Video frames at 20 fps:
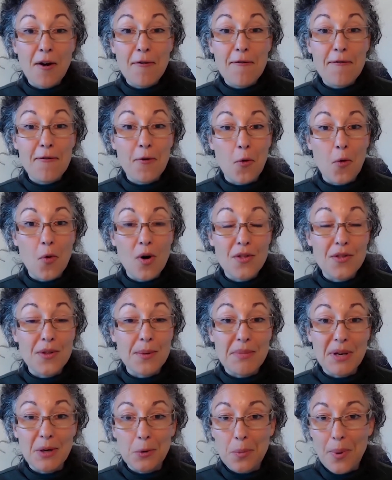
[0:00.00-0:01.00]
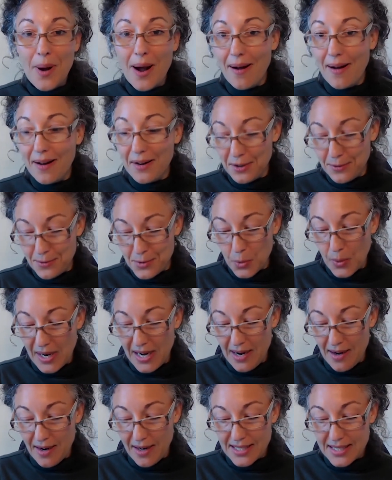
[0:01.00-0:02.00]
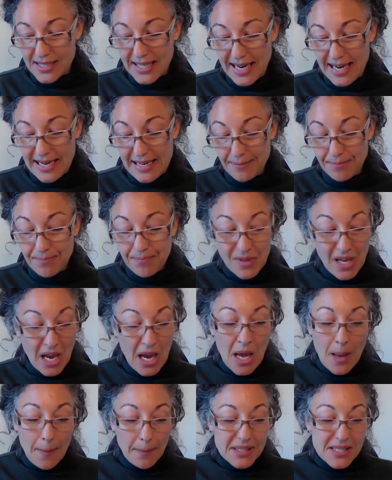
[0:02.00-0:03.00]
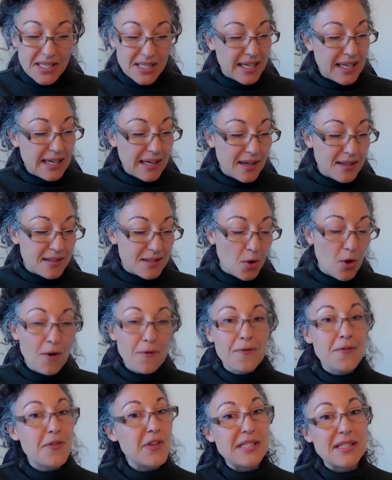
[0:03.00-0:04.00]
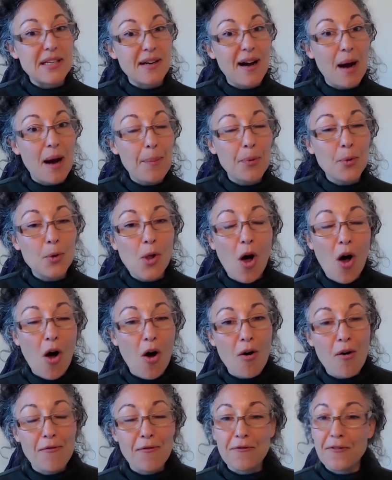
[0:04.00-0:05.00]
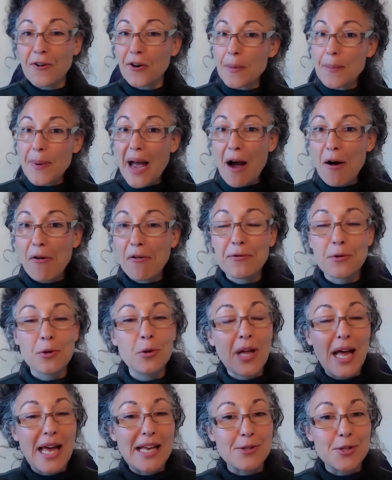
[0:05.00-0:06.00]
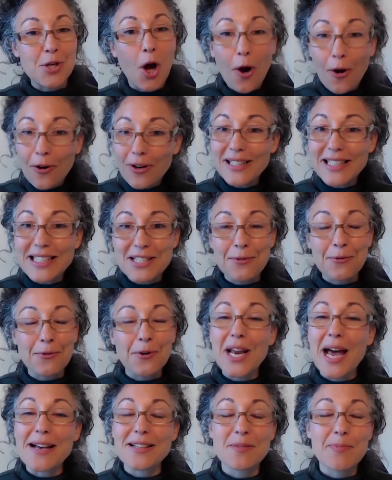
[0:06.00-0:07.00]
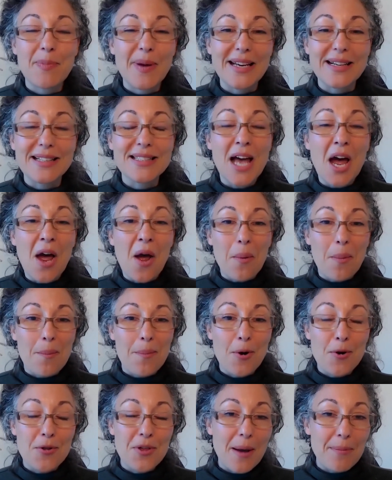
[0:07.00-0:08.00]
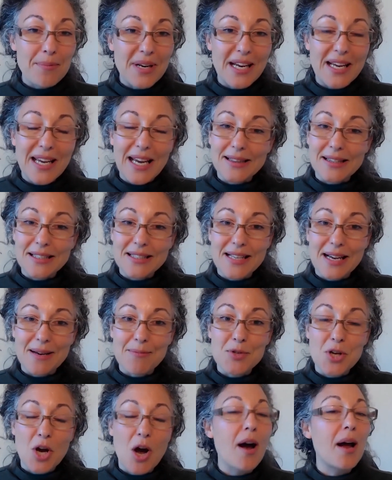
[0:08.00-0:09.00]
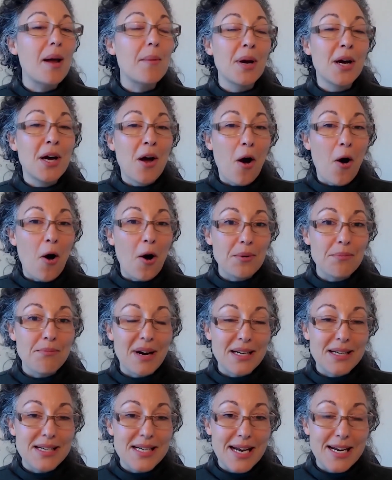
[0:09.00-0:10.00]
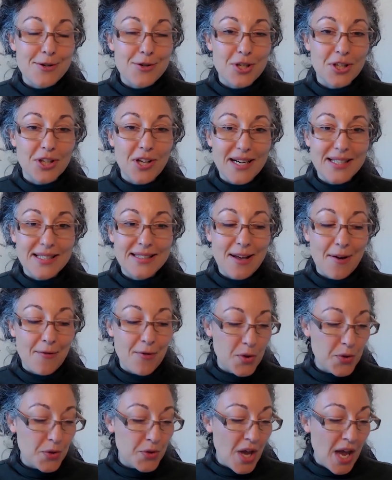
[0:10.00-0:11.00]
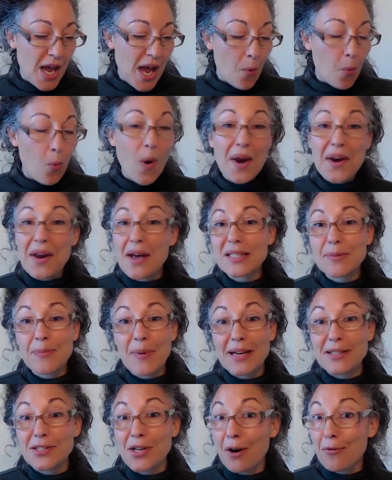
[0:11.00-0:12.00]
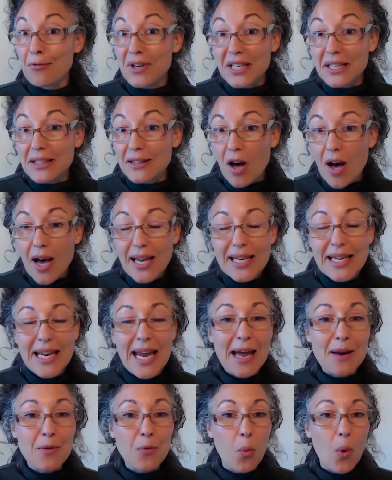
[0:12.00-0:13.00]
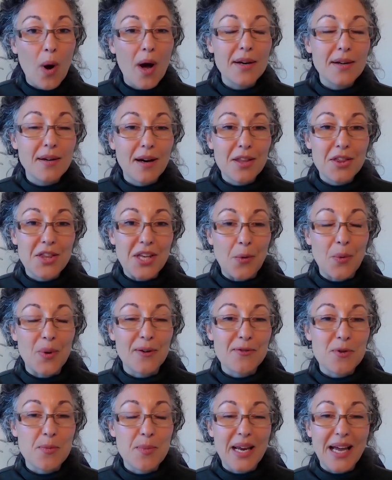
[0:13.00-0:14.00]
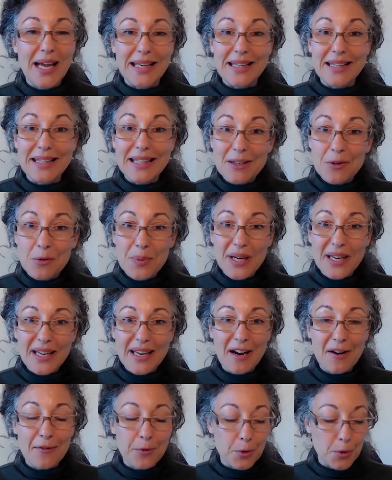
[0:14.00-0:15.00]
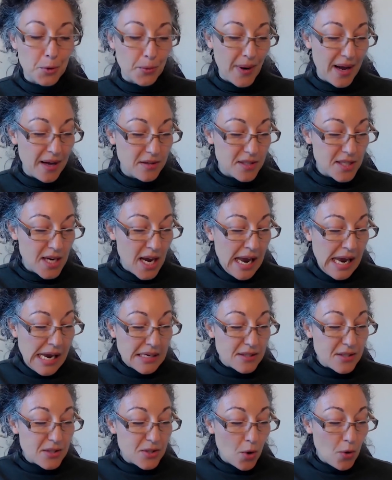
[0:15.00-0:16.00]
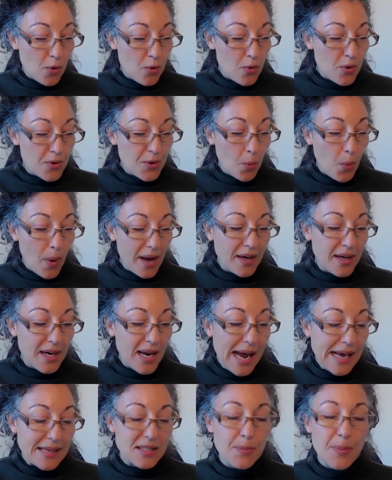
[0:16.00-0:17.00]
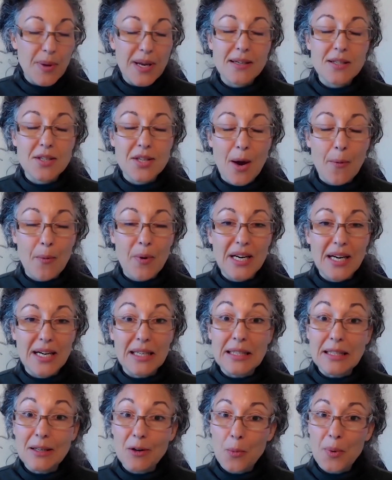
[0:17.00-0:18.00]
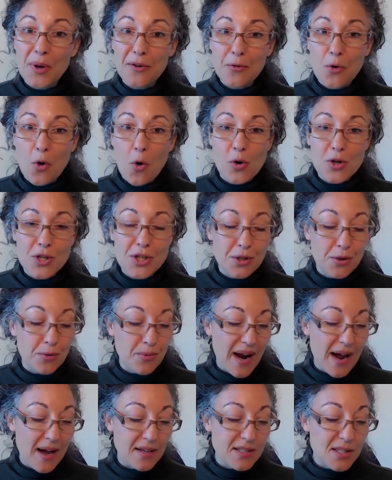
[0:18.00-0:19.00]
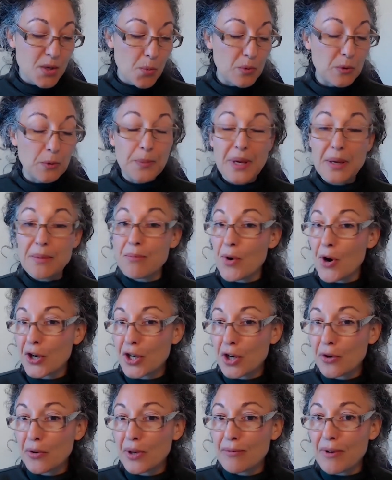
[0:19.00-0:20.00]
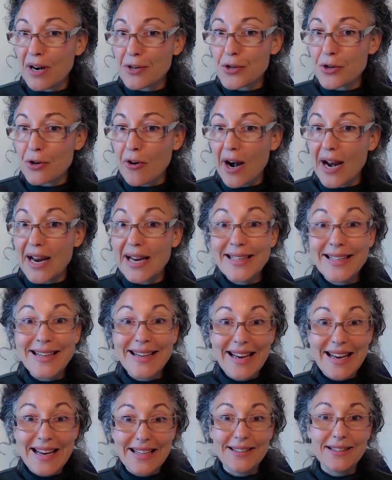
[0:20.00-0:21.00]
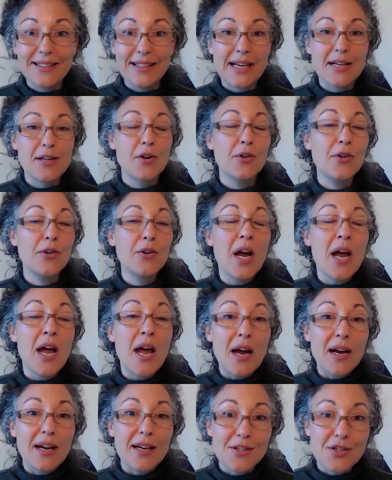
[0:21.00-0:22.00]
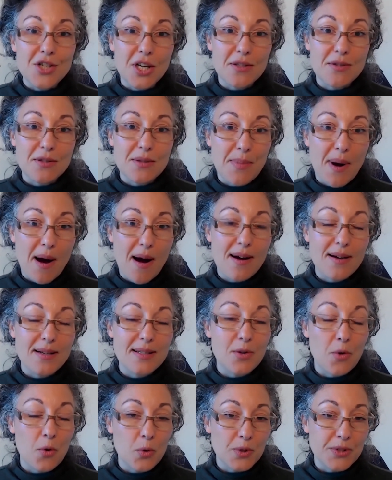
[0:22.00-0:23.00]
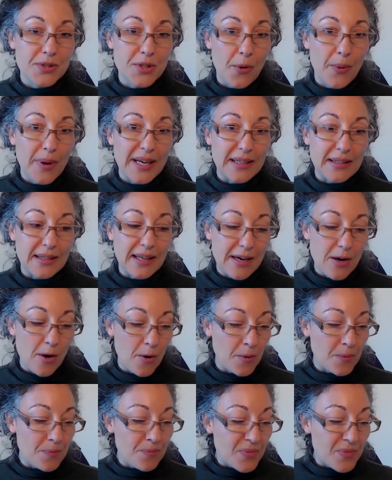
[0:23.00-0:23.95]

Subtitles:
for the middle part of 2019. But to kick us off, there's a couple of very powerful and totally different aspects, both happening at the same time on Monday, July 7th. One aspect I really like, and one I think we have to be a little bit careful around. So the one aspect that we need a little bit of caution around will be Mercury retrograde in Leo, conjunct Mars also in Leo.